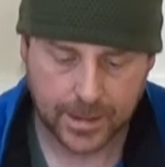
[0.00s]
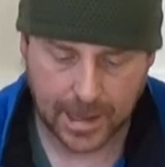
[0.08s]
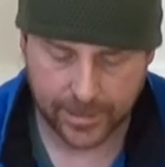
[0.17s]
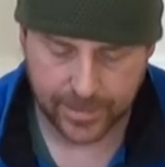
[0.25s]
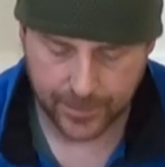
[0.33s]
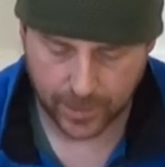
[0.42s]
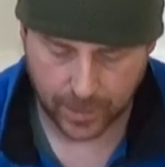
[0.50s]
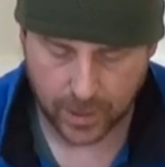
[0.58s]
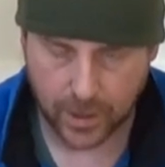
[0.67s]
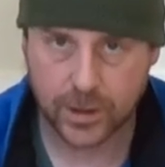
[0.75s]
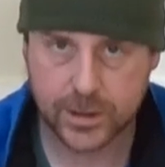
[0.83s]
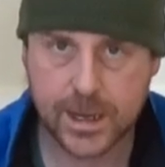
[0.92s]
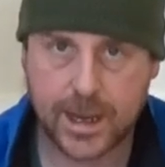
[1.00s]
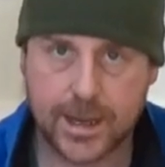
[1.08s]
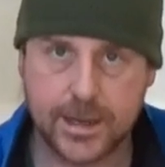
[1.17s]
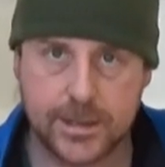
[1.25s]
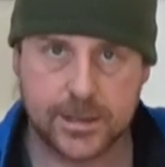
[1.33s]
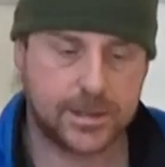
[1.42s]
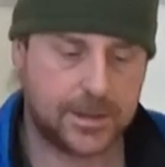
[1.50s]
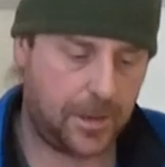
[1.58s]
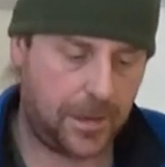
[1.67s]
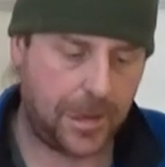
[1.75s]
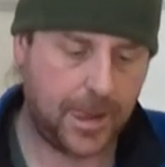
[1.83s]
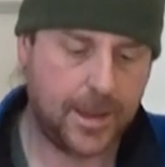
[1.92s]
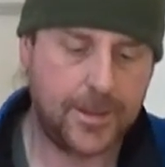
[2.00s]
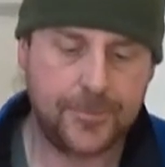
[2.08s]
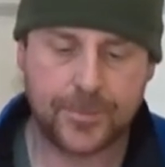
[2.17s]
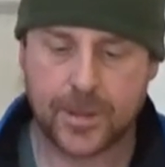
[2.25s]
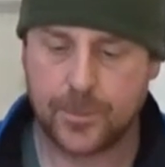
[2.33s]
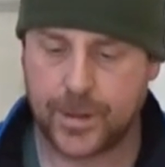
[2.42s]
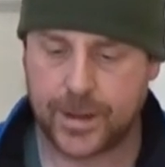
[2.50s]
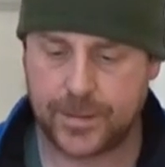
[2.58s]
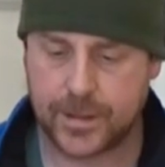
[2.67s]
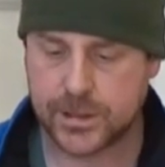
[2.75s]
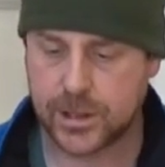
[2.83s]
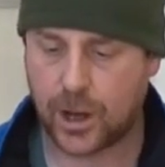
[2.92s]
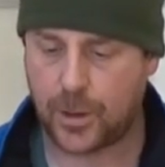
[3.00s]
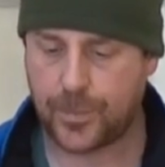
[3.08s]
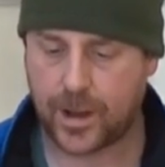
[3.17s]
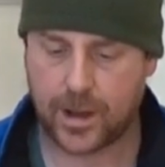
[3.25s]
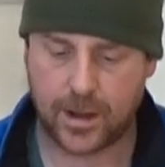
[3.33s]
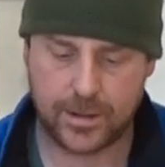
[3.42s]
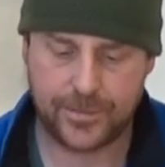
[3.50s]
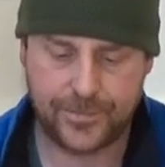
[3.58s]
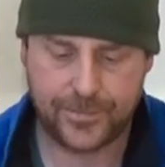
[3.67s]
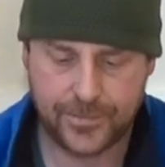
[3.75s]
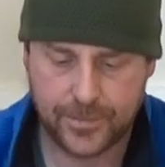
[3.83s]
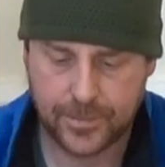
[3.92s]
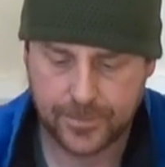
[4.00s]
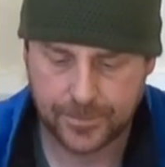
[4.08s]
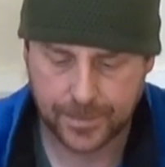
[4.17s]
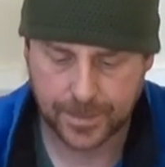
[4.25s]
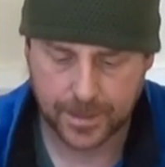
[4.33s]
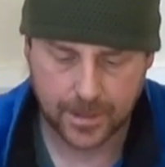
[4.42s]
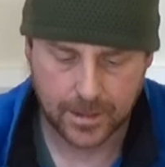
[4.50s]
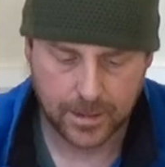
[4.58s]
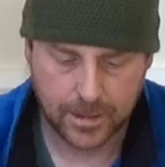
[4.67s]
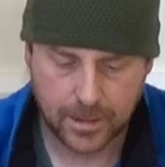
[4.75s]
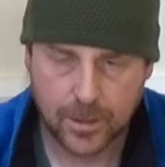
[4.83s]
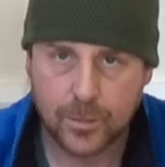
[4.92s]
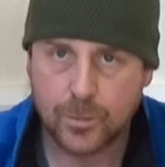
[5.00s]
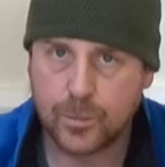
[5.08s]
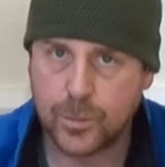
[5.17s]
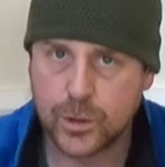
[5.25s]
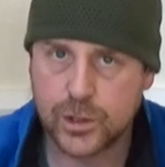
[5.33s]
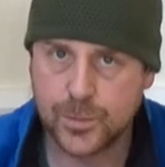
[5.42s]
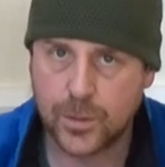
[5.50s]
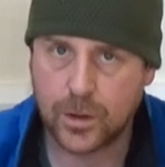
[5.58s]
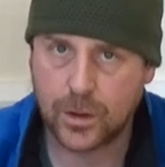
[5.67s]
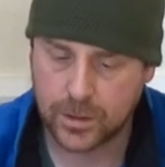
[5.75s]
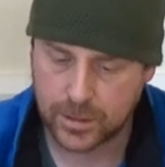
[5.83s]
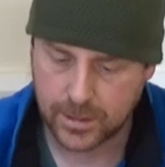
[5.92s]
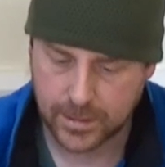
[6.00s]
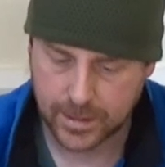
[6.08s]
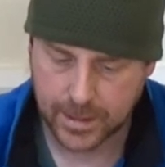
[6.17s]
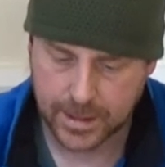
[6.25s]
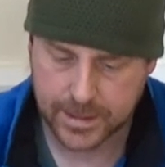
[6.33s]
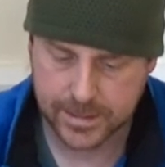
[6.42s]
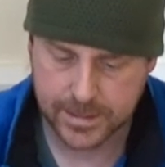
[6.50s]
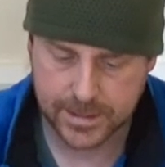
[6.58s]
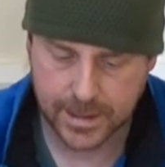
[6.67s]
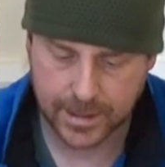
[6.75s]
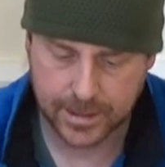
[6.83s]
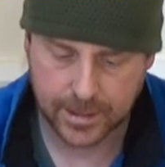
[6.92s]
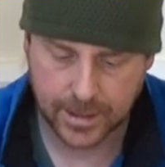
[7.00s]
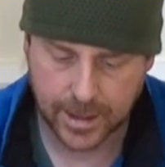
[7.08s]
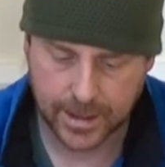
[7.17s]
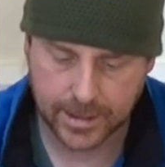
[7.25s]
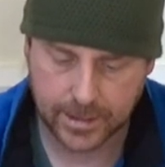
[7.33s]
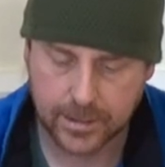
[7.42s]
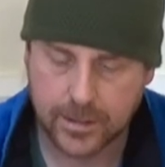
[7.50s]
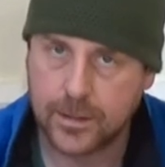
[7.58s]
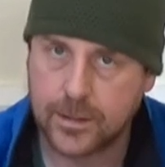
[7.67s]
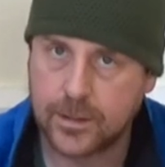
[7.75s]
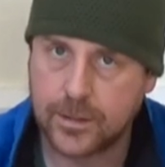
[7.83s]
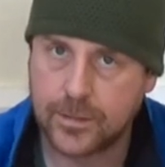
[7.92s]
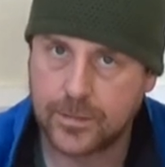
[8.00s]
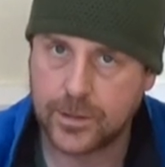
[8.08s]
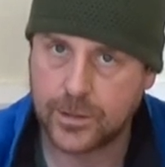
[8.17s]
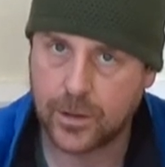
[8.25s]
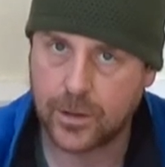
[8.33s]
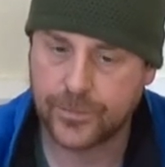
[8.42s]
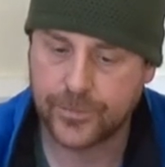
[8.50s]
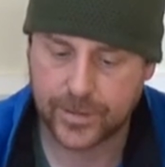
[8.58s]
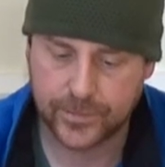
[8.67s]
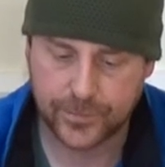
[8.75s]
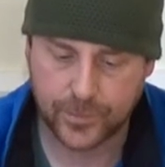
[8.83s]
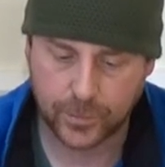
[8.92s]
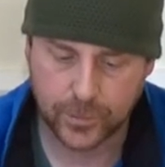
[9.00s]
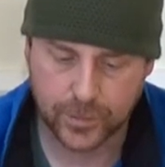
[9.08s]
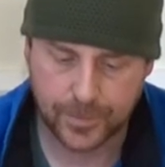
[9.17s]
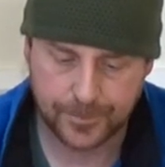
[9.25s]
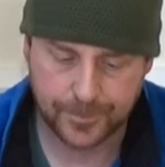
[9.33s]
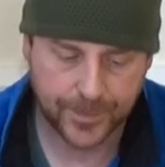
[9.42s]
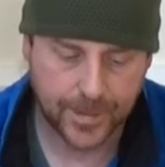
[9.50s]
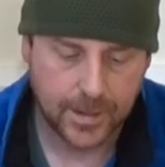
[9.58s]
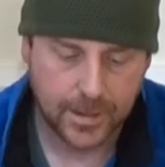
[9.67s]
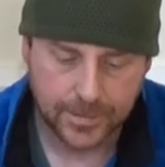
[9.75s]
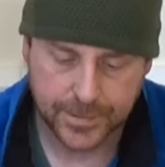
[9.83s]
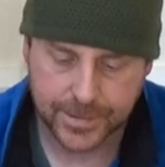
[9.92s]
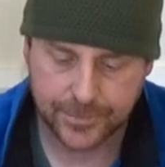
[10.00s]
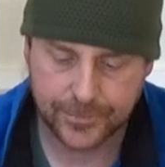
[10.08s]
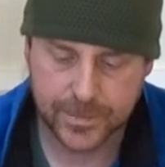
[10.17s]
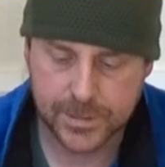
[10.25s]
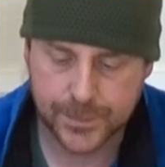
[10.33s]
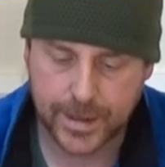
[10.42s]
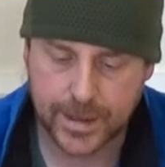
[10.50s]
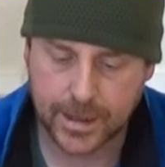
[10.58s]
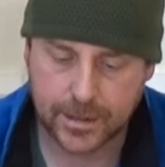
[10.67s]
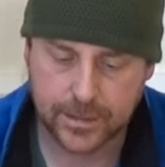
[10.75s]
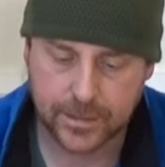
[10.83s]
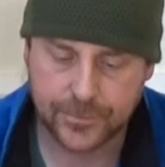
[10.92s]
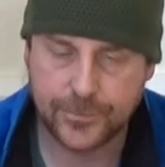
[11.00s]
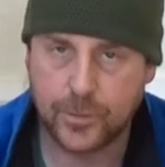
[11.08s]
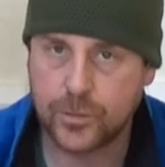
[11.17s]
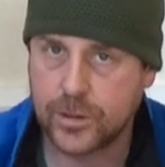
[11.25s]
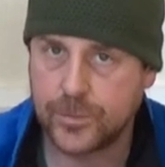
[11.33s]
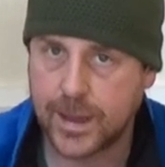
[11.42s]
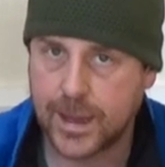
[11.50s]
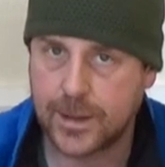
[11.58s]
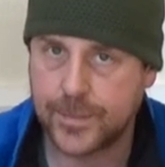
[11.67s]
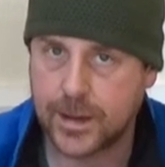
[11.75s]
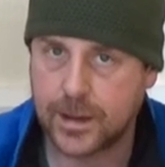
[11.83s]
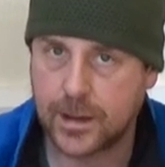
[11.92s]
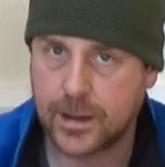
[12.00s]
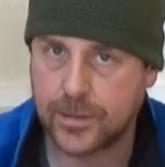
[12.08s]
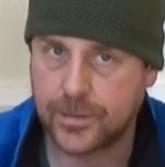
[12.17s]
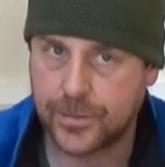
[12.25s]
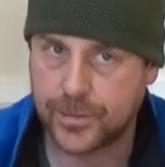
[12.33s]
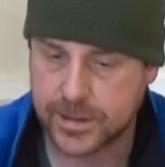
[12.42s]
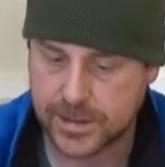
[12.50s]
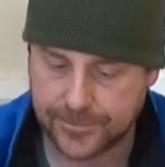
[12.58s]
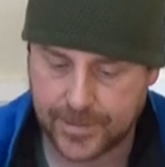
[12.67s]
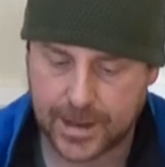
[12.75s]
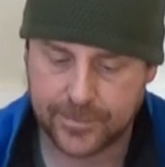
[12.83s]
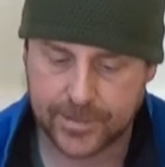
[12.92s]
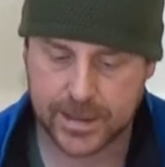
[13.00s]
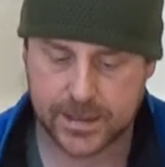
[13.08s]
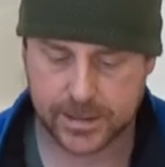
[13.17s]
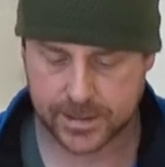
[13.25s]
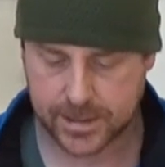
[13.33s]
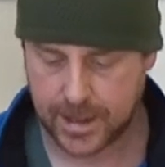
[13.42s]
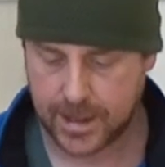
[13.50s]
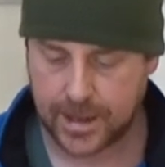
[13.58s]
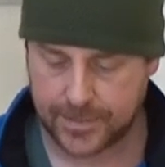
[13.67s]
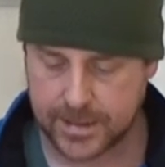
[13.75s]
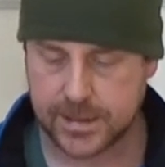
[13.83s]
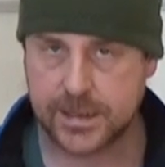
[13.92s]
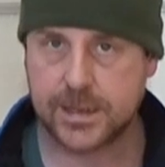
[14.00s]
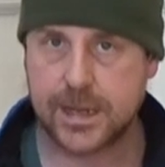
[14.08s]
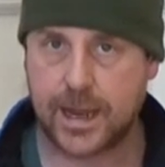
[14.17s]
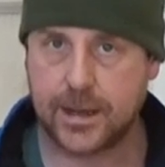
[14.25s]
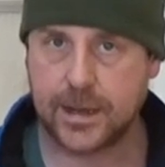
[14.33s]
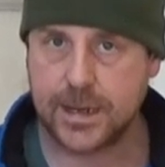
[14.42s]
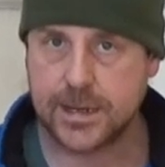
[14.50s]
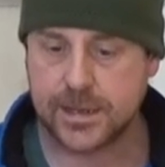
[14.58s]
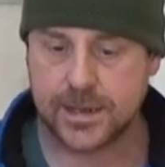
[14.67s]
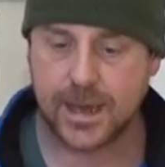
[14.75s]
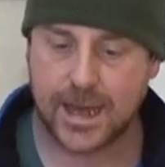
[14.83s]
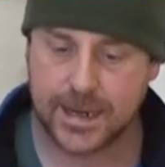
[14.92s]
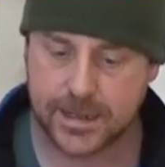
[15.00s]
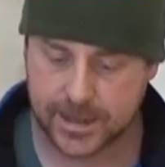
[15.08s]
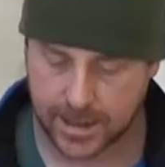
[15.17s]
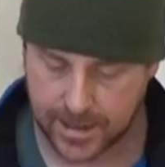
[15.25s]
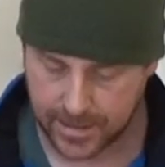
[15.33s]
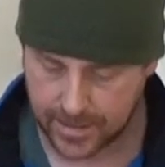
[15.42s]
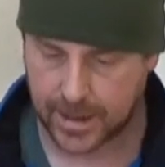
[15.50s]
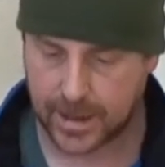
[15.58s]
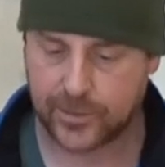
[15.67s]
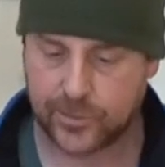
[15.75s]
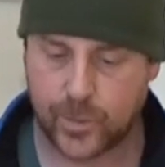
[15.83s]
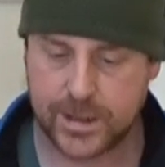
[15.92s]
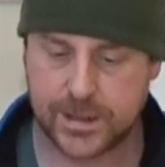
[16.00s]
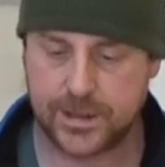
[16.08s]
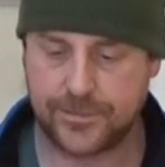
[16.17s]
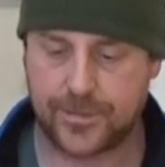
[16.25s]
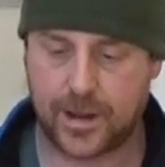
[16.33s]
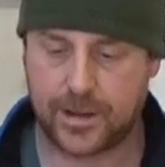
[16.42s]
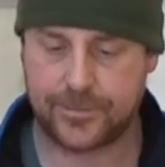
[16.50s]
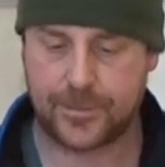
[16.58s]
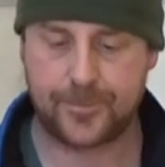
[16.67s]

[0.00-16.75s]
Karrimor hot ice, but in the top half, much more, as I said, like the north face fulcrum. The difference being that the fulcrum came in at 35 litres and this is 10 litres lighter at 25.